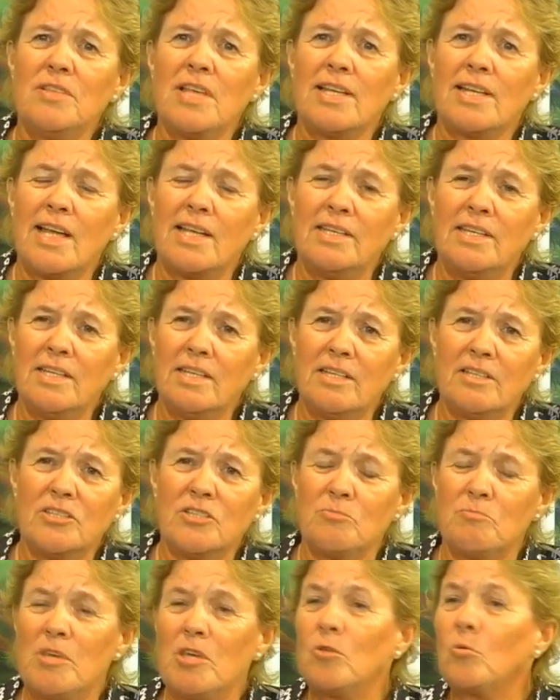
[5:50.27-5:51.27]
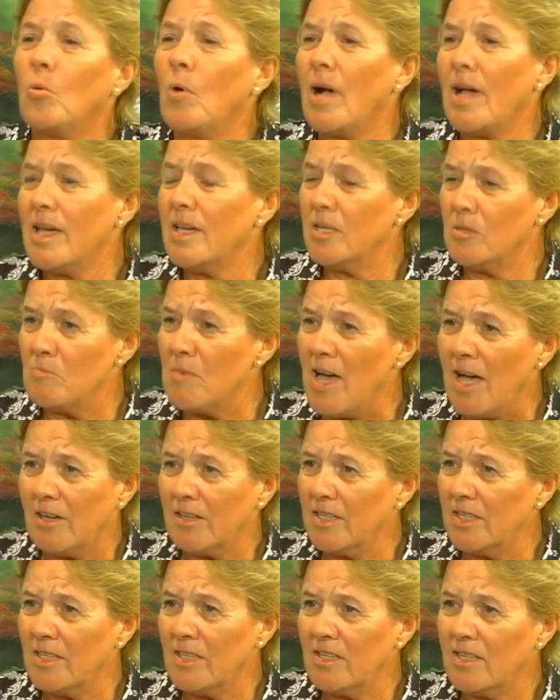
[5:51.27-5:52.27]
that I needed to be quiet
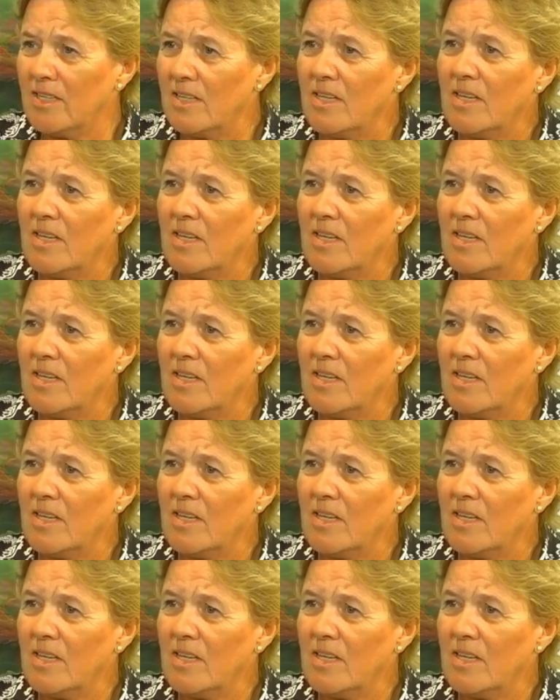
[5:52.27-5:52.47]
about it.